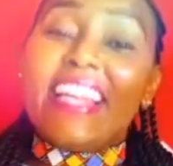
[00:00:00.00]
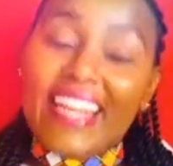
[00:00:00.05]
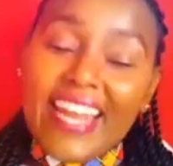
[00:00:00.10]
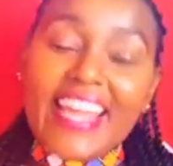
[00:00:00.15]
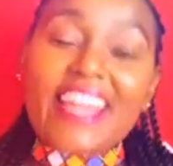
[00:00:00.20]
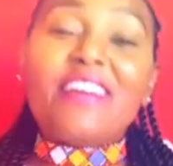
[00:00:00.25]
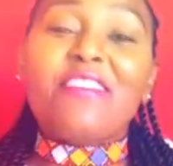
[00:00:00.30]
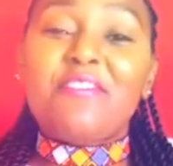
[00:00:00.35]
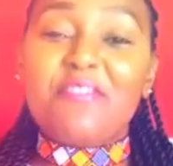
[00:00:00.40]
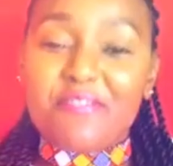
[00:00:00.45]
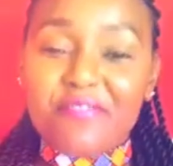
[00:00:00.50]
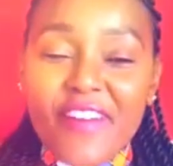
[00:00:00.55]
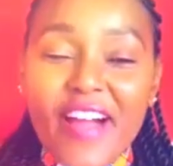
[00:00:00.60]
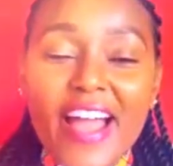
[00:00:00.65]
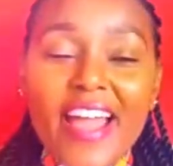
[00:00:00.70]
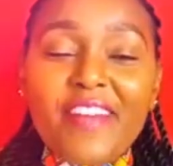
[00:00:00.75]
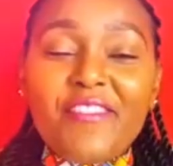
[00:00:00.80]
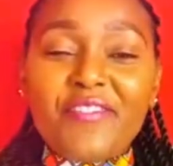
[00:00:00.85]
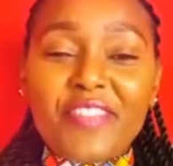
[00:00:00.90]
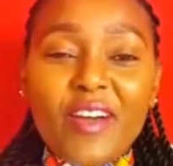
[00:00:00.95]
like
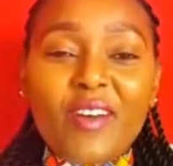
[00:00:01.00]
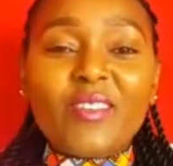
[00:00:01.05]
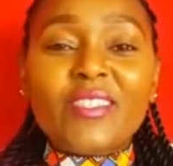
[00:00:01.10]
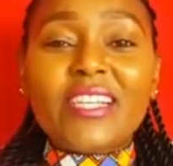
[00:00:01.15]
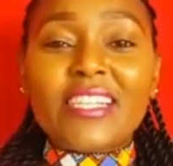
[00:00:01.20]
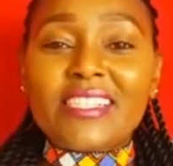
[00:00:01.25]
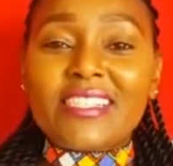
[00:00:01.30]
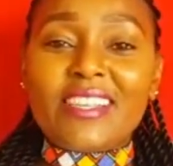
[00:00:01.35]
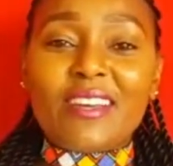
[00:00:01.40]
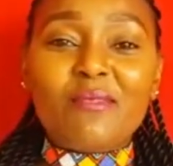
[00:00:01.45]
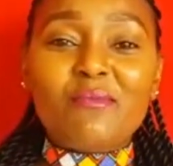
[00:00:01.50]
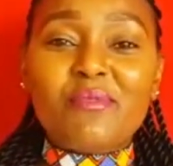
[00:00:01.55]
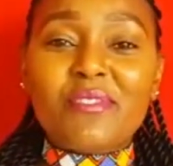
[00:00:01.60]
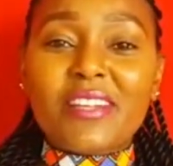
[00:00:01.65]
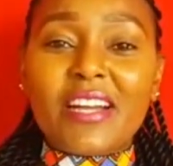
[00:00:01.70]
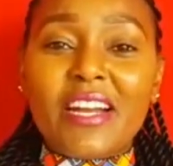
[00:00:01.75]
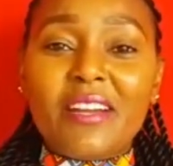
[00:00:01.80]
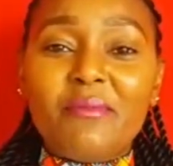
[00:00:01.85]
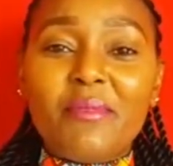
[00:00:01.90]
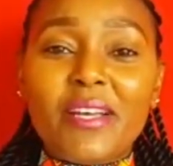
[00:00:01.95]
5,000
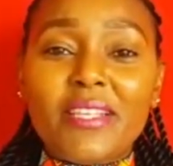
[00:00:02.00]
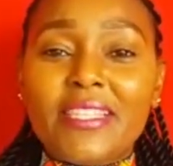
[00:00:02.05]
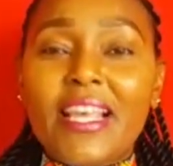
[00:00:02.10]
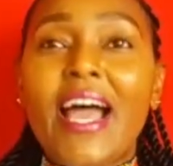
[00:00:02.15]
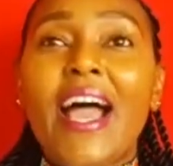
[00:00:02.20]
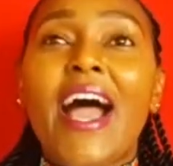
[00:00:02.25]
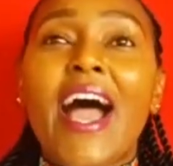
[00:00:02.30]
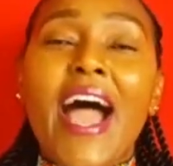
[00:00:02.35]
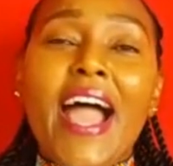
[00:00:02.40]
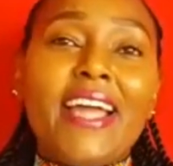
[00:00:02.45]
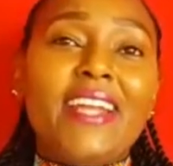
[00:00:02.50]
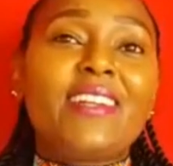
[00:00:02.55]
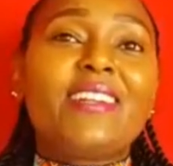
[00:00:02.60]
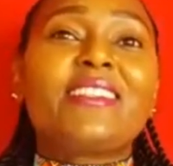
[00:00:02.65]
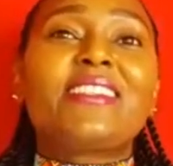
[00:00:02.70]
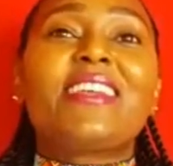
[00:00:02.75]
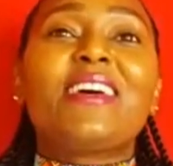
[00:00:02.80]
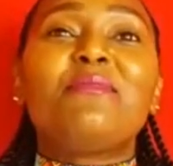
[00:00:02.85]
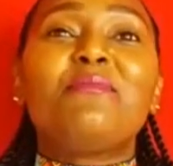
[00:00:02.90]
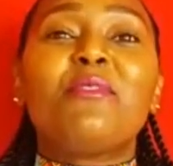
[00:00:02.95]
subscribers I
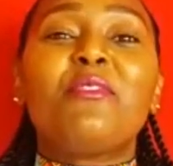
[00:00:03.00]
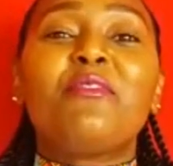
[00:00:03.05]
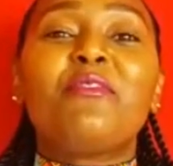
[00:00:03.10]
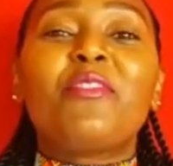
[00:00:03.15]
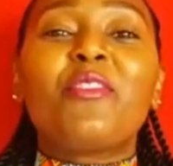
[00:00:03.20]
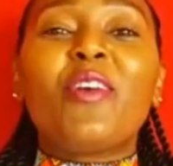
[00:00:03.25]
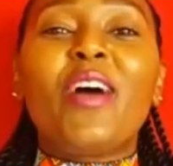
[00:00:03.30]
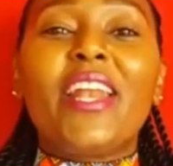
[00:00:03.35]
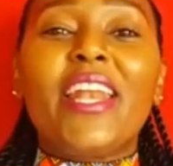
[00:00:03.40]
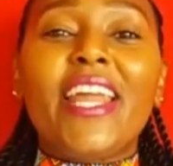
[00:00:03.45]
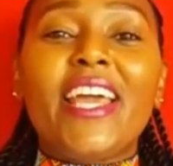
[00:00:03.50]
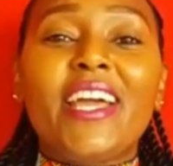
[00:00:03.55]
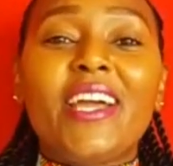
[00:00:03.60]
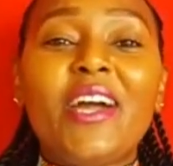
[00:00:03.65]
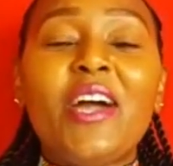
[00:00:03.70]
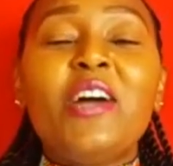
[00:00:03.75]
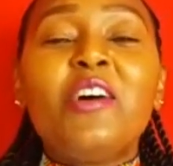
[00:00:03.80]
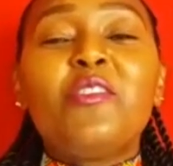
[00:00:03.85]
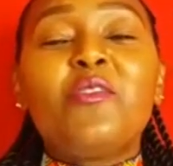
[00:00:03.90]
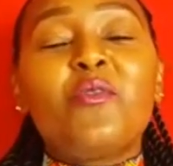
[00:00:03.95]
know some of you are
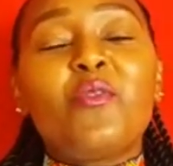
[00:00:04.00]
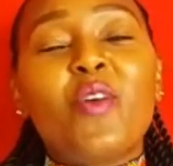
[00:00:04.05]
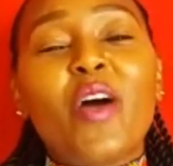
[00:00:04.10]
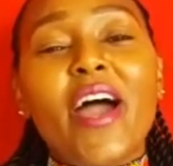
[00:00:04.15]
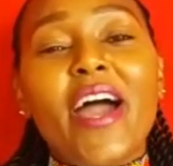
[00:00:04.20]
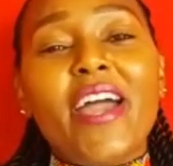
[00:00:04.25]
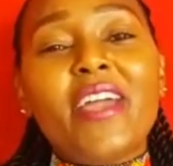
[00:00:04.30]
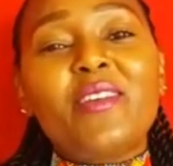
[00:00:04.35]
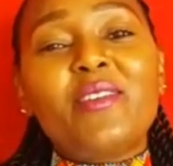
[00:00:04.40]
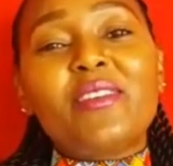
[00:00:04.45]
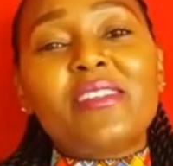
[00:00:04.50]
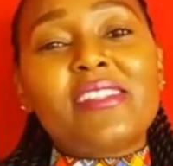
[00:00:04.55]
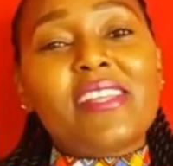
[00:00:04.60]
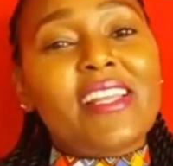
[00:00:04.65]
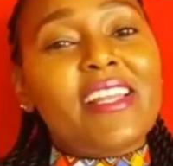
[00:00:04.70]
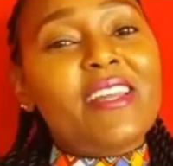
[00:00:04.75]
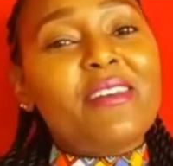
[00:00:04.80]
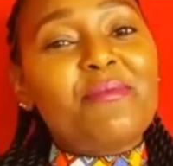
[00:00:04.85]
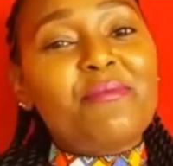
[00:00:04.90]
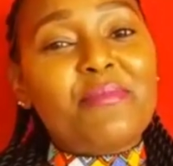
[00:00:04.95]
like why are you
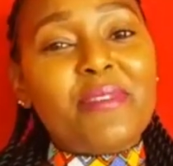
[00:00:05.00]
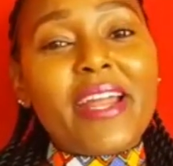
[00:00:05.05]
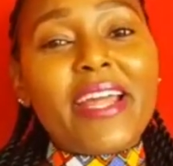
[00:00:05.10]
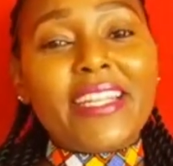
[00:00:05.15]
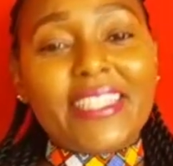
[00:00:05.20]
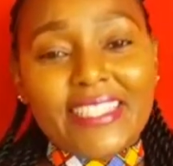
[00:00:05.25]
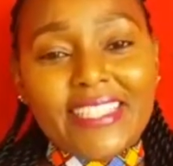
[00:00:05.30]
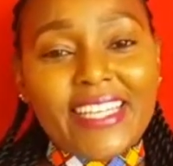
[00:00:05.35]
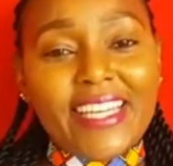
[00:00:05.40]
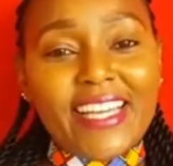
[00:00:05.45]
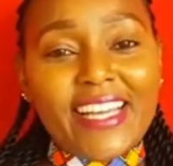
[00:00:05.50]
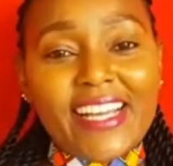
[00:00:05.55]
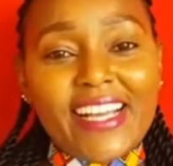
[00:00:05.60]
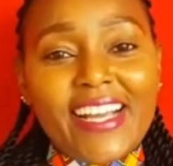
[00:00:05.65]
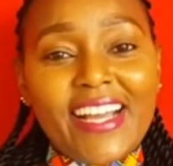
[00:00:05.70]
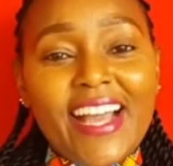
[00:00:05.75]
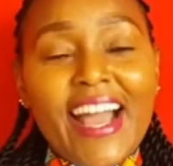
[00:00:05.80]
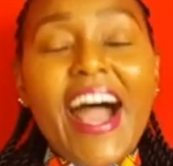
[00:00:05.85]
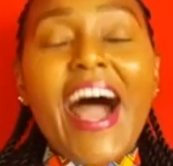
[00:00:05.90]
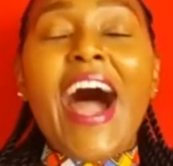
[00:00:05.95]

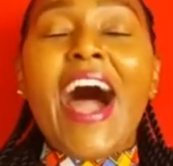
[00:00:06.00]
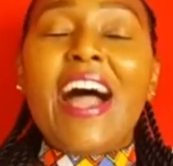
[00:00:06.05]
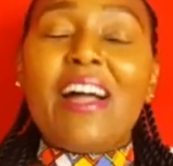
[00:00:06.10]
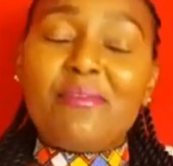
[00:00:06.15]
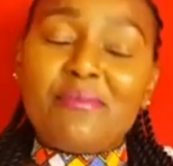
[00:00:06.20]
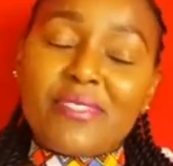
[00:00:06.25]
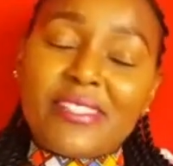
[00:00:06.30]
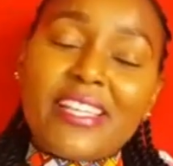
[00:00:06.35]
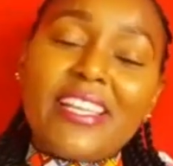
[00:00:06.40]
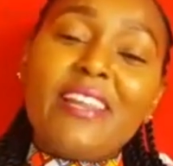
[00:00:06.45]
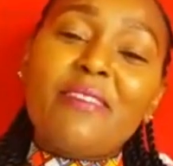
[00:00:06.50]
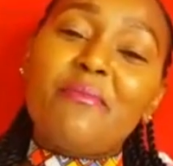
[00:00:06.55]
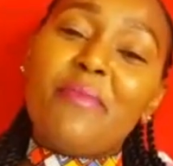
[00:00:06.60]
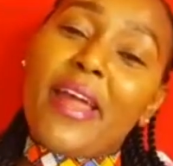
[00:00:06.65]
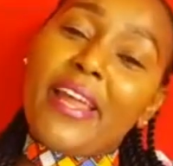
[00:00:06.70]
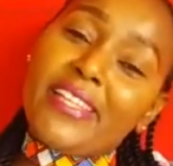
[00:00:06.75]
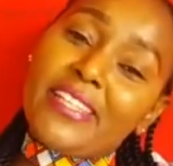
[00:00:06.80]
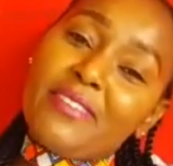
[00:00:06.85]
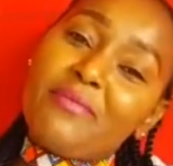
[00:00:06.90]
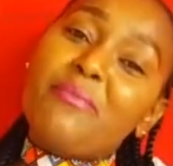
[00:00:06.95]
celebrating I'm
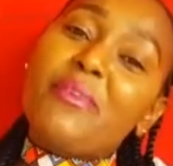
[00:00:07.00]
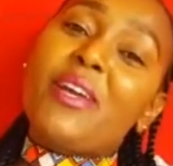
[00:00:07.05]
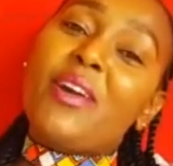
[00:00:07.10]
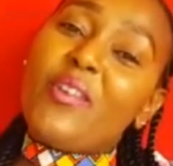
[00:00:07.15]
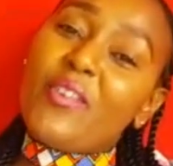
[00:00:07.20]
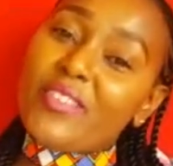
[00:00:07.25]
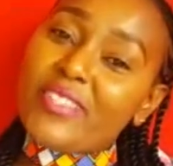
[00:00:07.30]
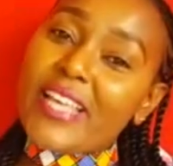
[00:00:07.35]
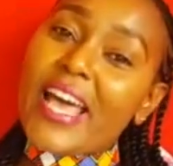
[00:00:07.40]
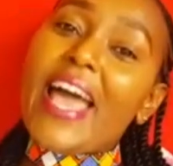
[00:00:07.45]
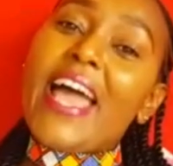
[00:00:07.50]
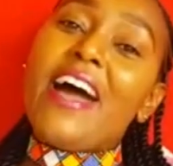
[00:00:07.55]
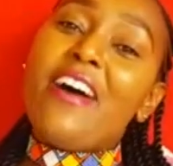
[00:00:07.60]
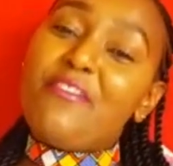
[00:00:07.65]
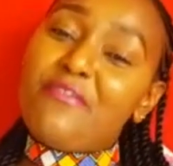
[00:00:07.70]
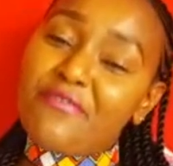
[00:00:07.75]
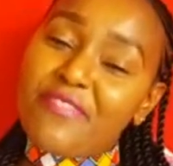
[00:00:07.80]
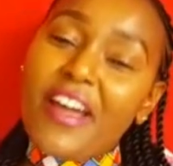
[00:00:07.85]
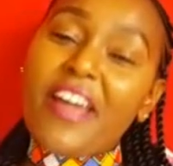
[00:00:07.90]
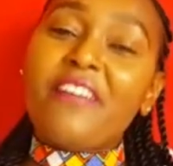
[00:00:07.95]
celebrating because I
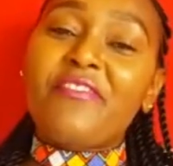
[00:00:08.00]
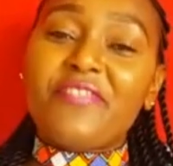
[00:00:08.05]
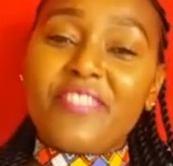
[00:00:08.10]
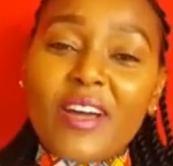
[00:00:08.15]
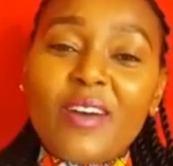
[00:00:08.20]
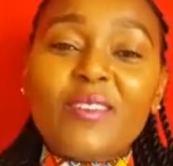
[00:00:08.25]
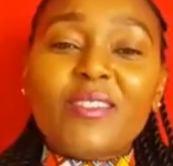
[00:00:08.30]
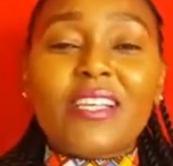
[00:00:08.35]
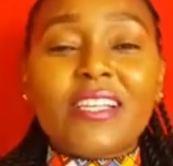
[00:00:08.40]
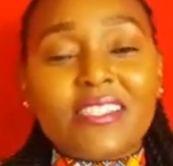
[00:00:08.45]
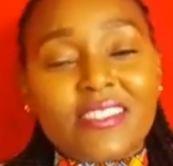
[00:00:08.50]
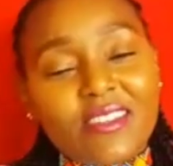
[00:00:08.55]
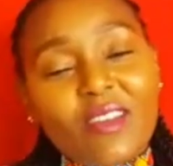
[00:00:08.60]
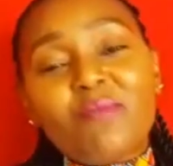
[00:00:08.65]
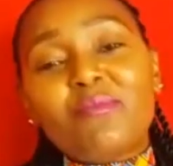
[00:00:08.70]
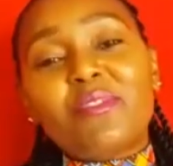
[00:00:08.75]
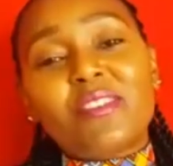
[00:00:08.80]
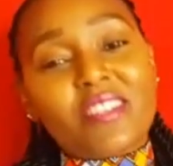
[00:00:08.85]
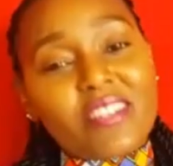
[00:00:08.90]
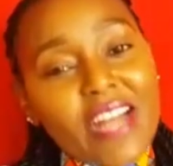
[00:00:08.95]
have 5,000
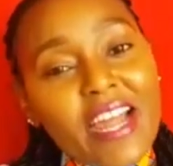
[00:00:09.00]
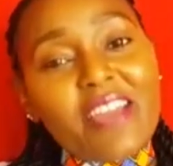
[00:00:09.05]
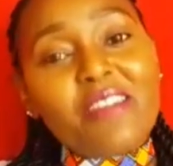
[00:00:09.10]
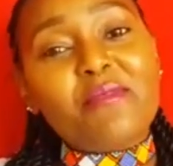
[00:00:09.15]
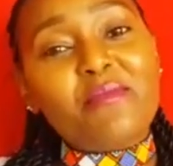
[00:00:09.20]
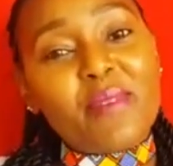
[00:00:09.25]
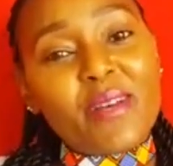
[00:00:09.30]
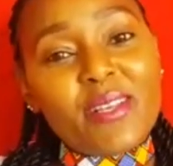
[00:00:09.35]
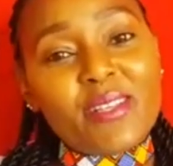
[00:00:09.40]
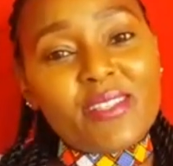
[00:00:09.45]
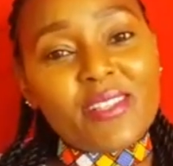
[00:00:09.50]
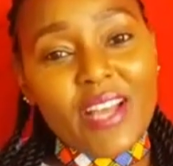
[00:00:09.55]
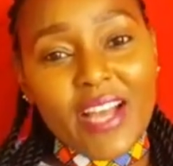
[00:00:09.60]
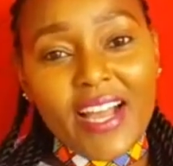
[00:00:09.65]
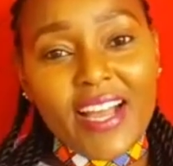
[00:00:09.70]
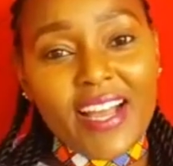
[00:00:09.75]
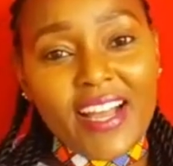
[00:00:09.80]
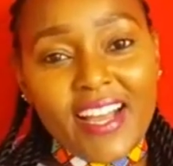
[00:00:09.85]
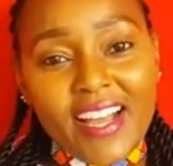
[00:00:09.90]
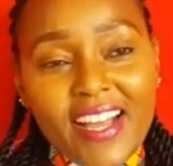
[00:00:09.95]
subscribers
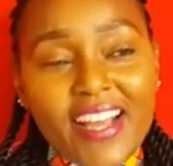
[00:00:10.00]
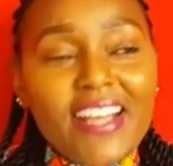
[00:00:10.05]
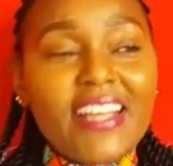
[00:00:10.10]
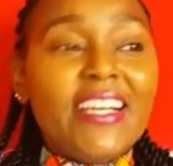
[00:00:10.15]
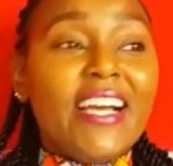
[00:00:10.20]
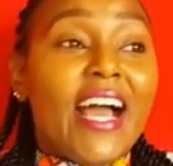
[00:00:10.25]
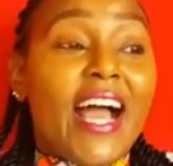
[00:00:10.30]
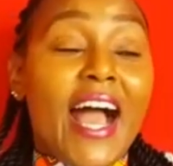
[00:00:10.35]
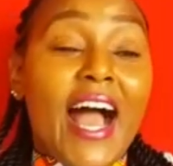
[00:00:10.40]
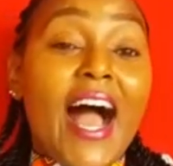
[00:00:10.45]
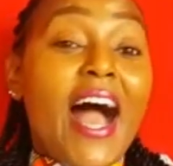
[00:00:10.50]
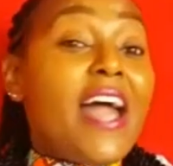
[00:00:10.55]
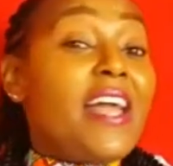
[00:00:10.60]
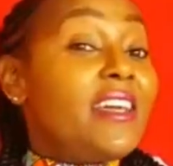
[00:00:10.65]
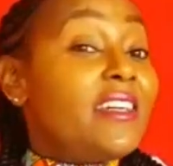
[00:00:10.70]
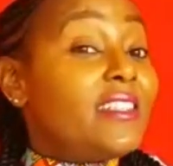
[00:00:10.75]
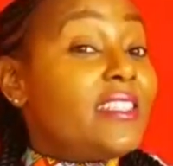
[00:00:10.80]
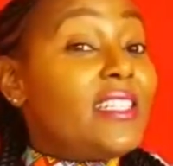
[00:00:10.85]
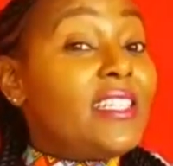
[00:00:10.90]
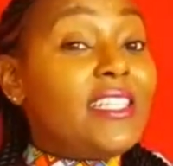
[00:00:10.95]
huh
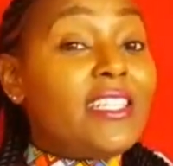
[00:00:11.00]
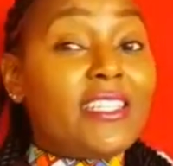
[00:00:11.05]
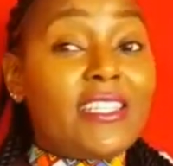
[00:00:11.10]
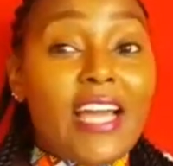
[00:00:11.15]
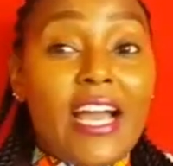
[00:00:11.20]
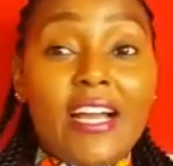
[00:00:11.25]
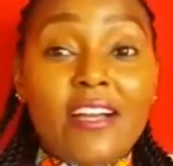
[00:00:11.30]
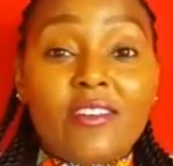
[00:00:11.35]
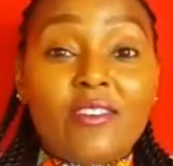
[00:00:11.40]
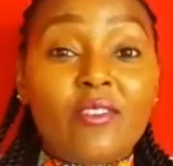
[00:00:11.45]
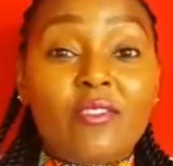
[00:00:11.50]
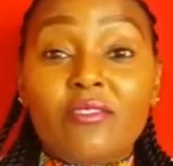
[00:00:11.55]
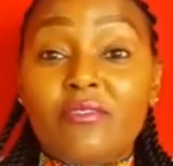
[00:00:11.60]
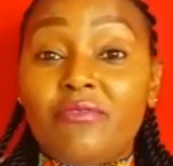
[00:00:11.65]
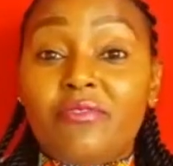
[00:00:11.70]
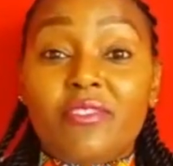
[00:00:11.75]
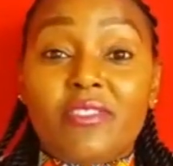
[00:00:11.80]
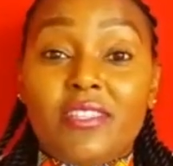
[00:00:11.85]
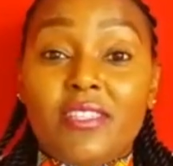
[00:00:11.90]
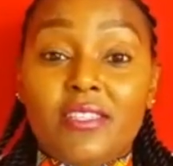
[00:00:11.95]
I really thank God
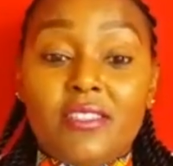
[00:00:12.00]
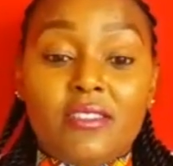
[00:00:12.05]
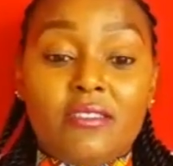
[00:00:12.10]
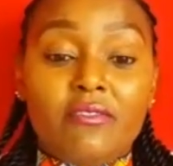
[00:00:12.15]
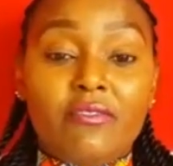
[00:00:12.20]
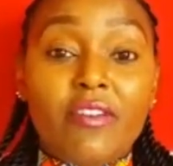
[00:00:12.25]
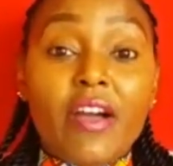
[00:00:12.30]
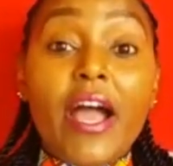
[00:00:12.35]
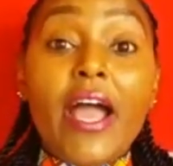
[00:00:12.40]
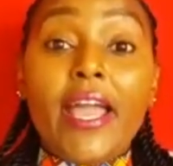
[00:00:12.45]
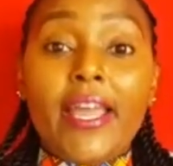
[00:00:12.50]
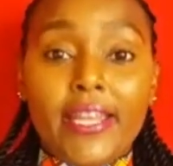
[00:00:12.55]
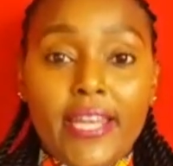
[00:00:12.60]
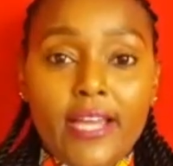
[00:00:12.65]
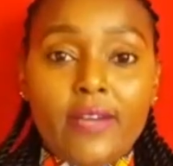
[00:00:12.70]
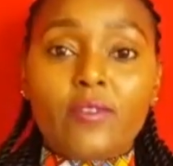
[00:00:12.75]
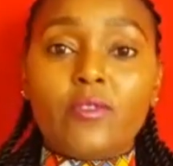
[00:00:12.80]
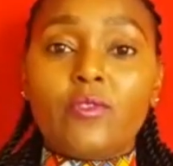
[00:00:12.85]
for this far and I